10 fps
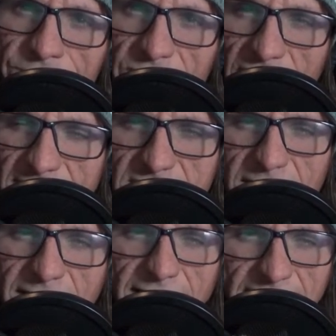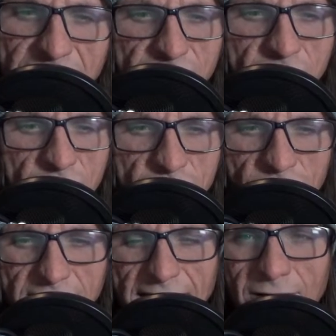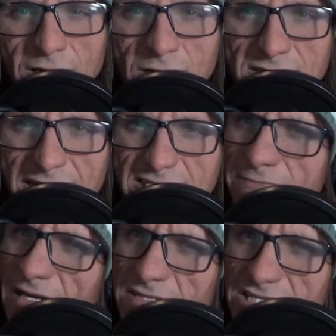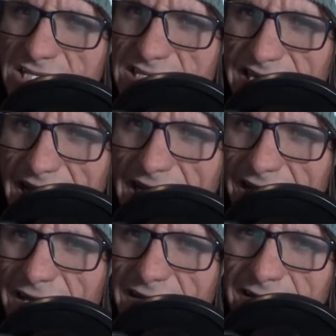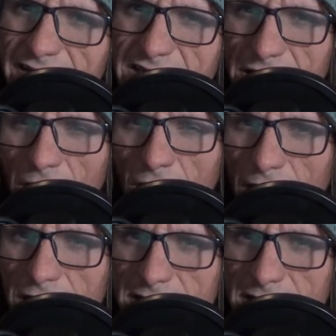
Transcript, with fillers: that's that's usually how it goes down. Sometimes it's a stake to the heart.